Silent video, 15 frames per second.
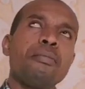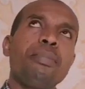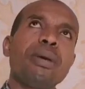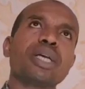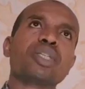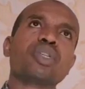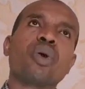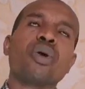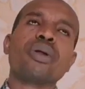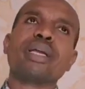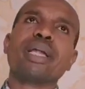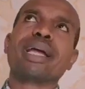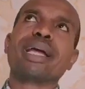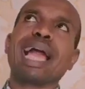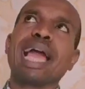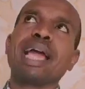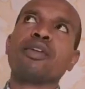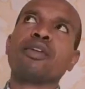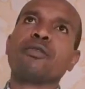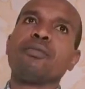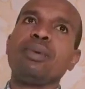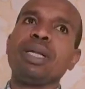based on the
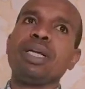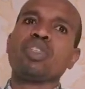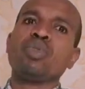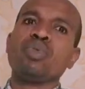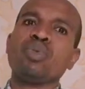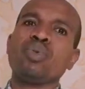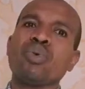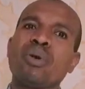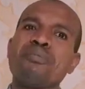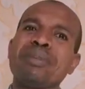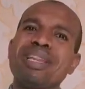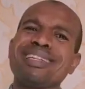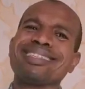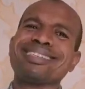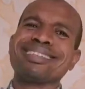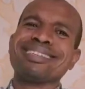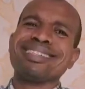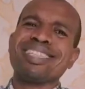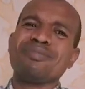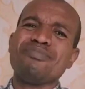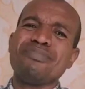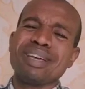kind of place your ministry
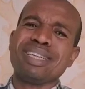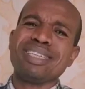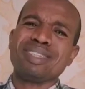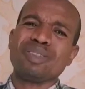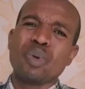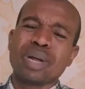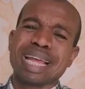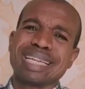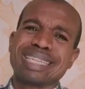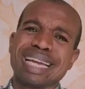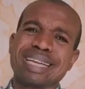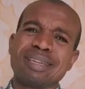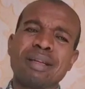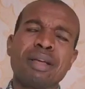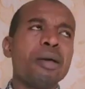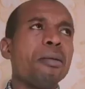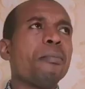is located,